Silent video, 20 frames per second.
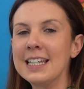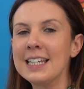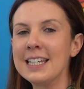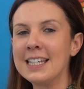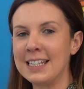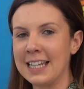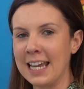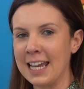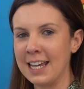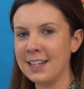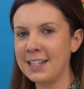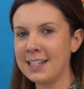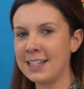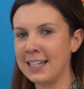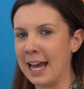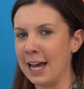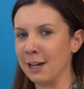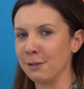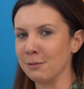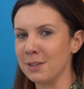Say the
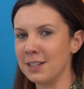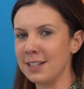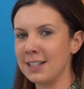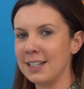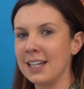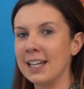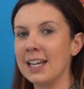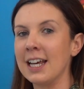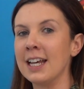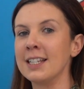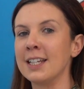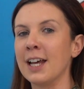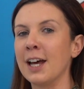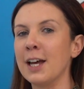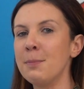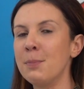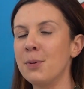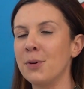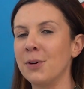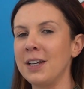sounds as
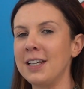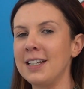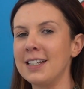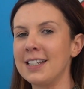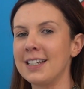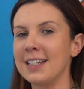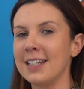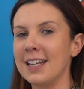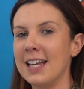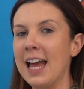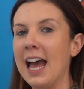I point